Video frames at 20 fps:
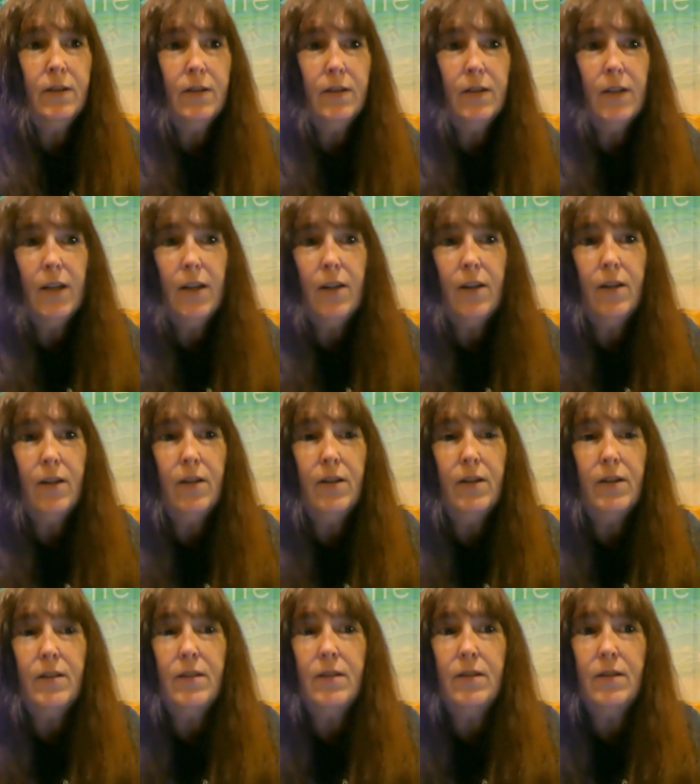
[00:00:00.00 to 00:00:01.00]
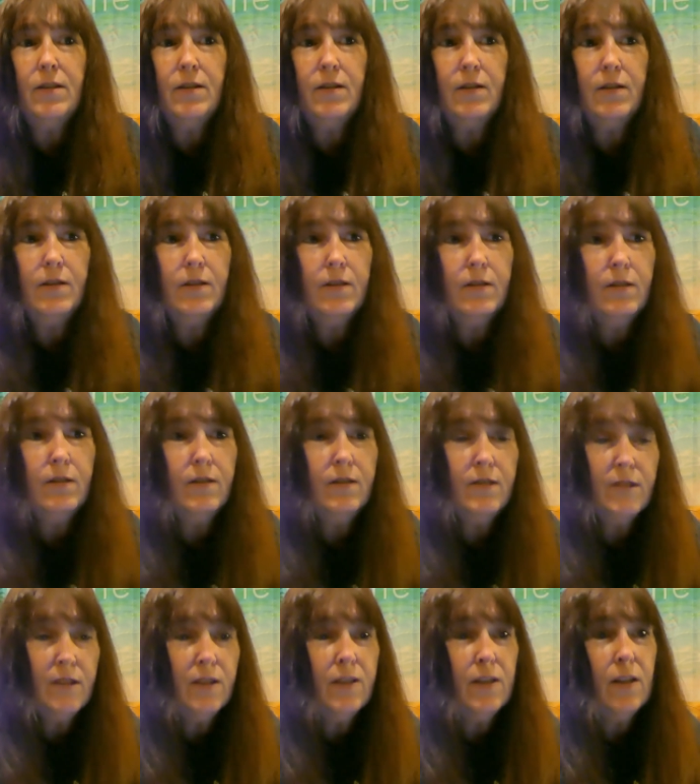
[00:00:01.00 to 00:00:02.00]
there on in
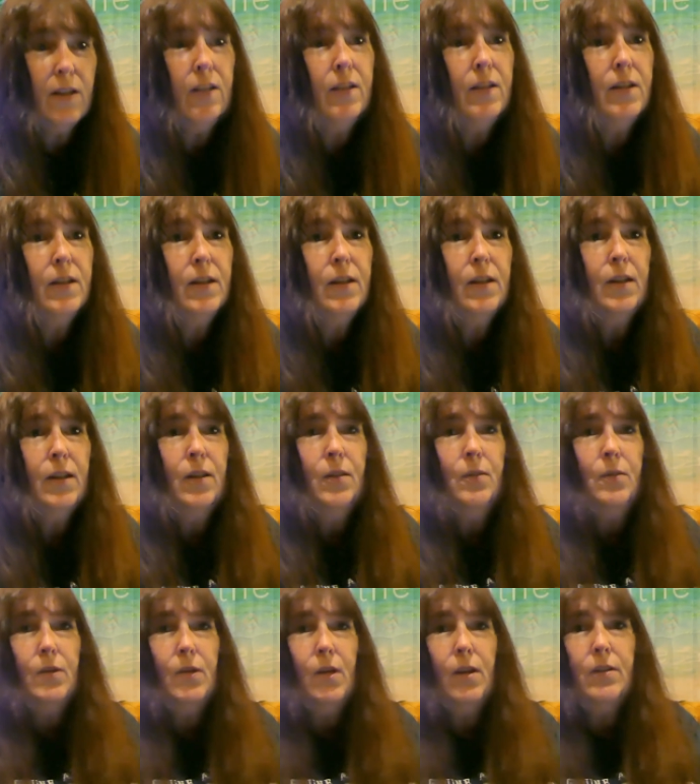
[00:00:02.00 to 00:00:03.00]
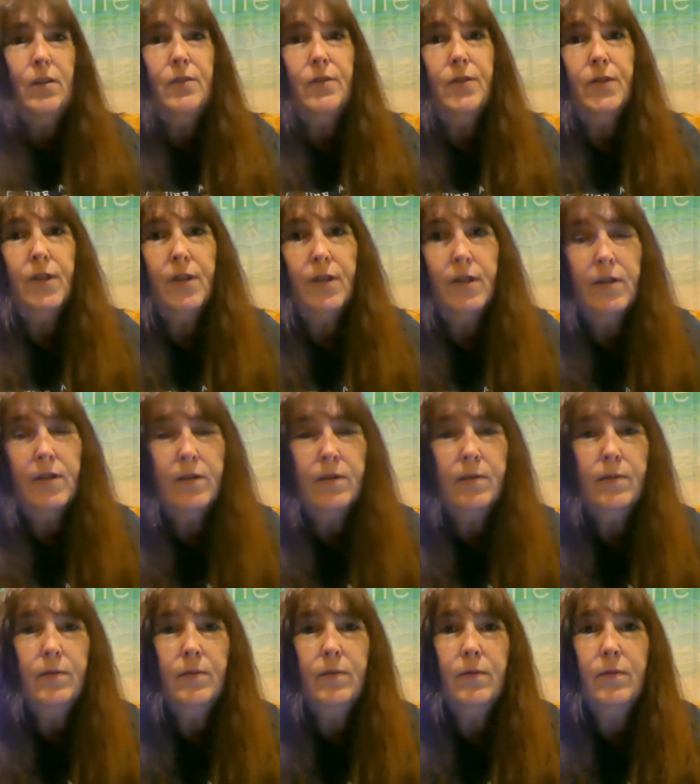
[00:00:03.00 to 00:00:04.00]
Sitka. A lot of uh,
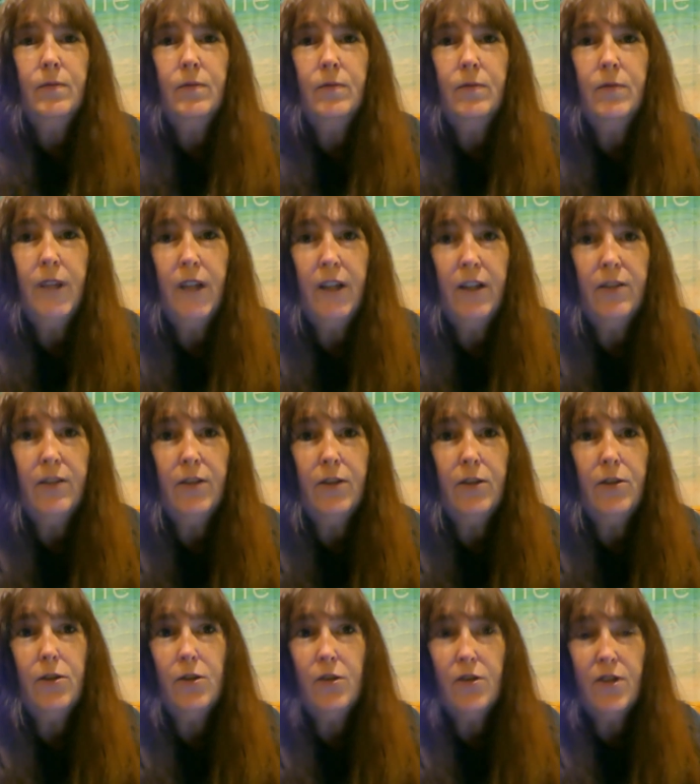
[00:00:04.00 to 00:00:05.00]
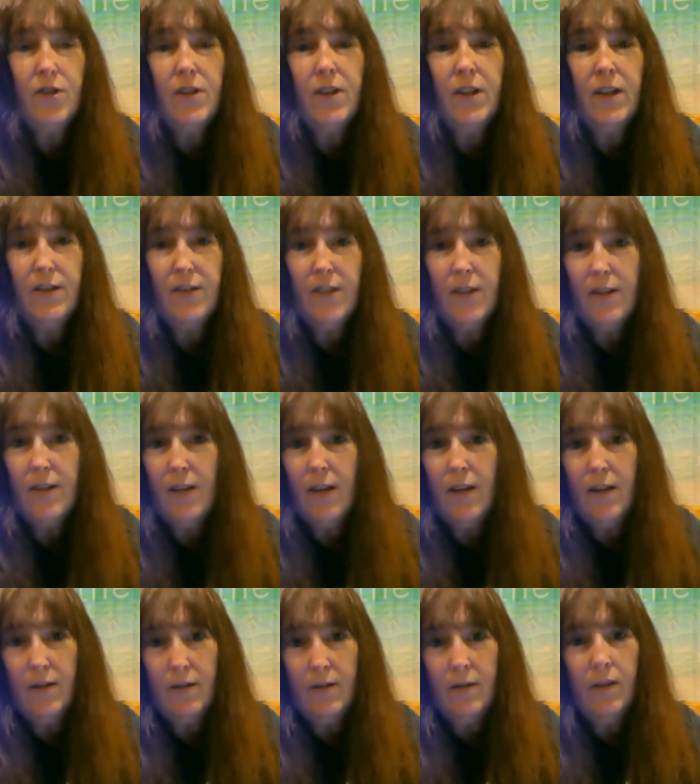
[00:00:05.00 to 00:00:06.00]
native elders and things like
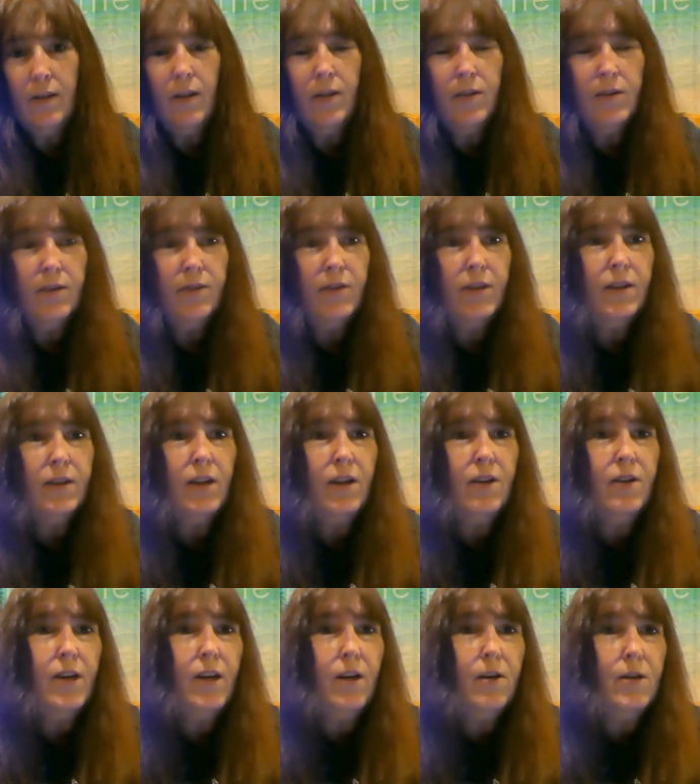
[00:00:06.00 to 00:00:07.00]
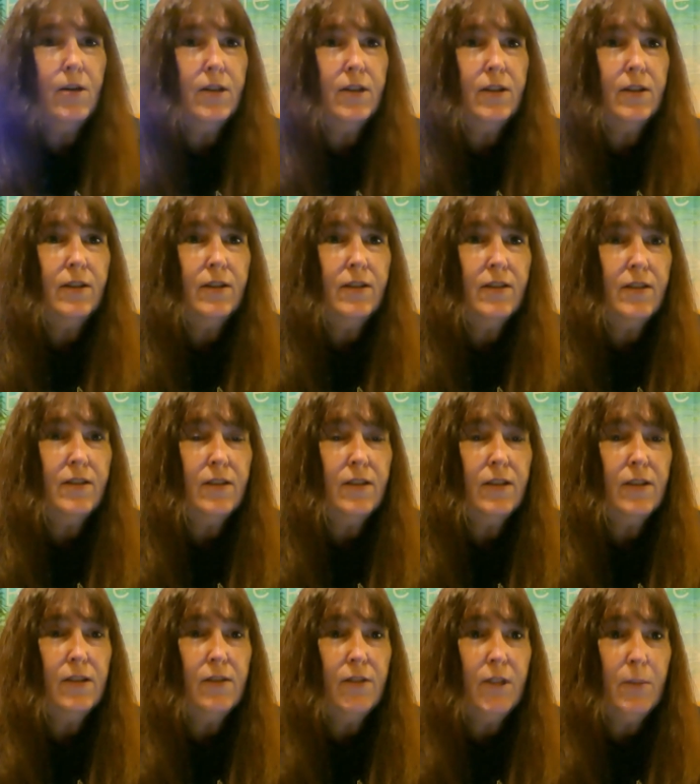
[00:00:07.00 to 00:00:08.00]
that are living there now at the assisted
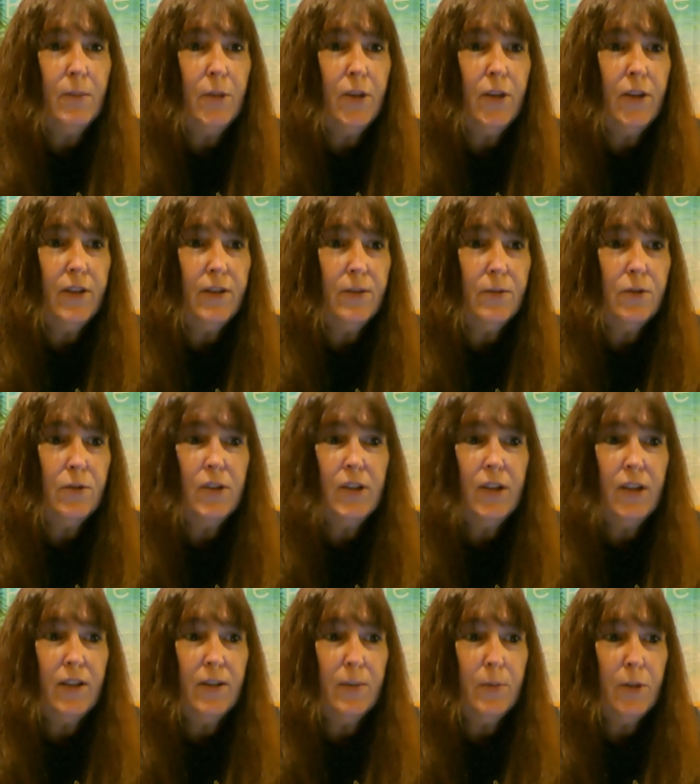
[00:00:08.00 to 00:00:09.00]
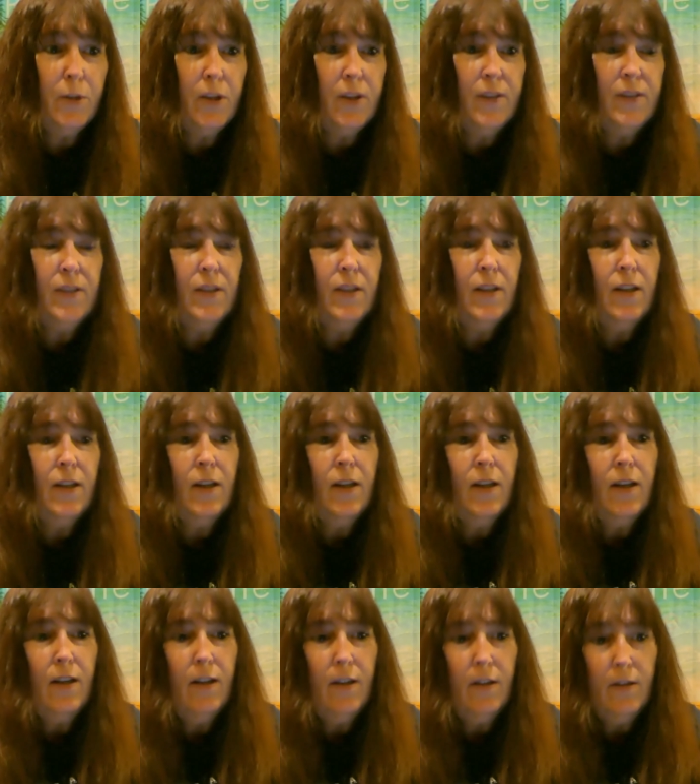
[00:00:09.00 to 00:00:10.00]
living place. Really nice place.
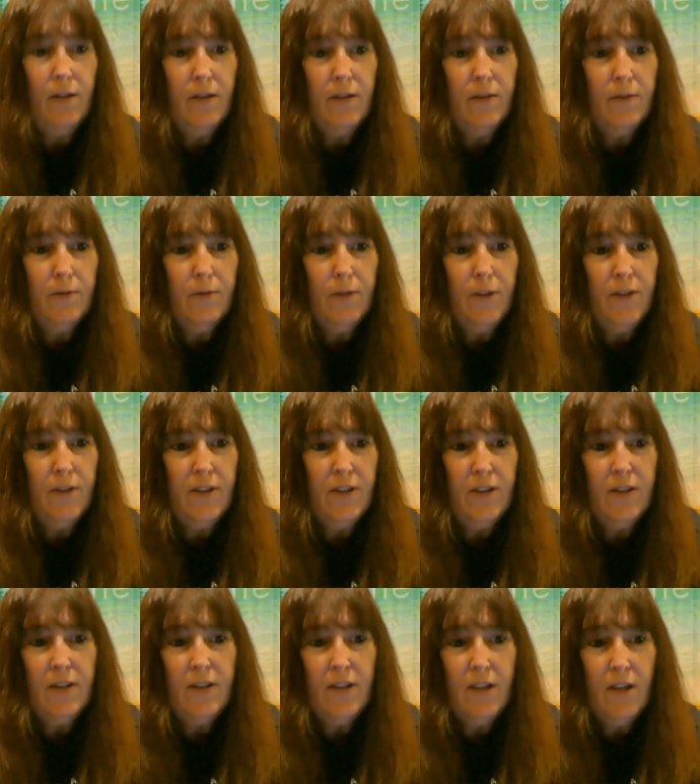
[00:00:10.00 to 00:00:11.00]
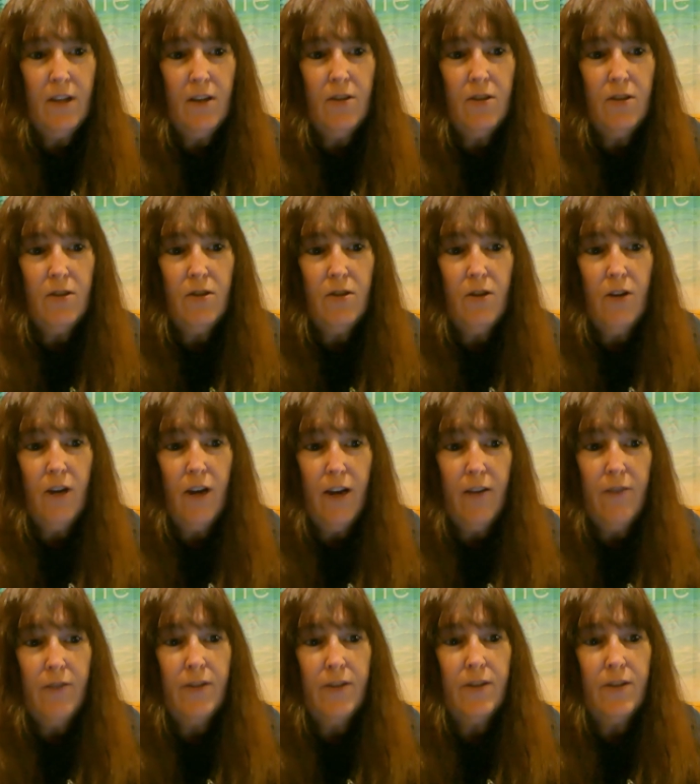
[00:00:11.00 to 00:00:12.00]
Uh, the residents there do
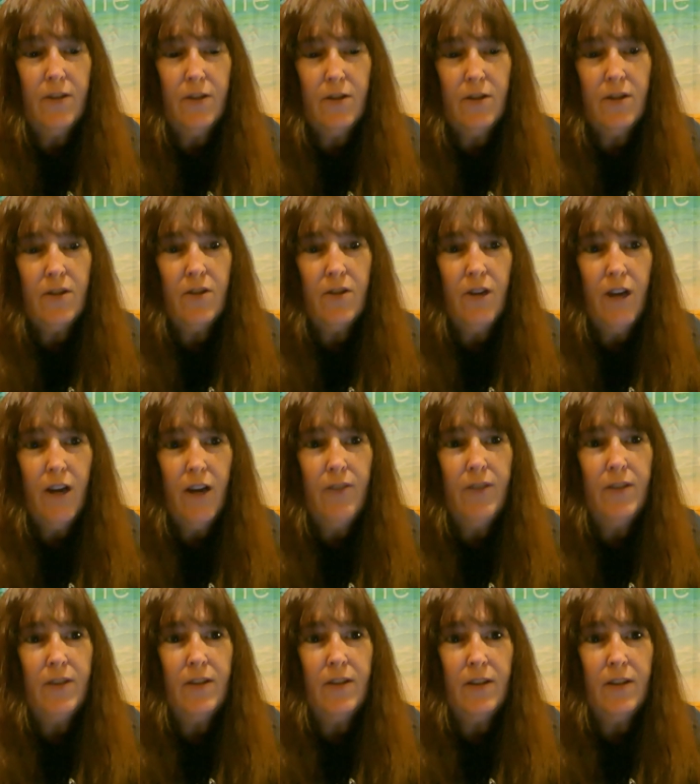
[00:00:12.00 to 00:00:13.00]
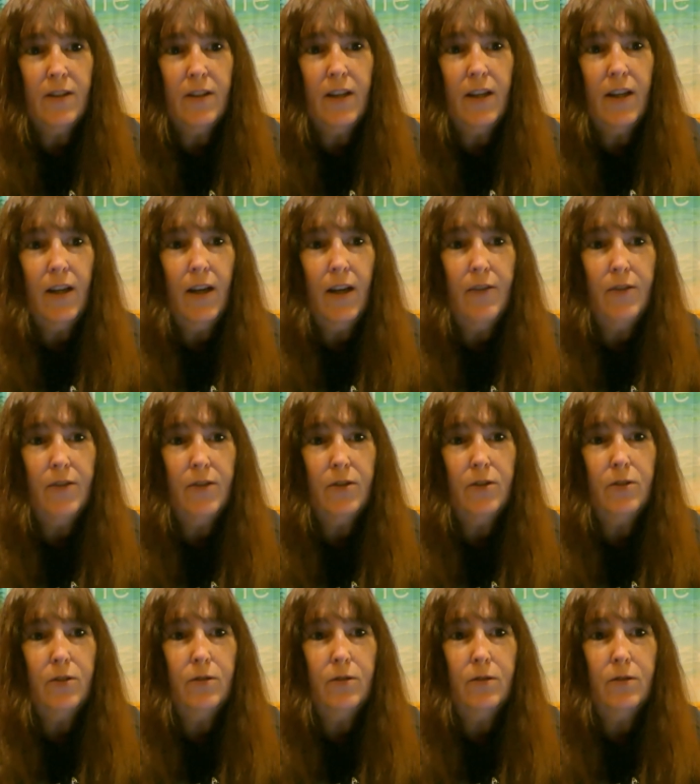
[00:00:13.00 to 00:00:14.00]
crafts, arts and crafts, and then they have a little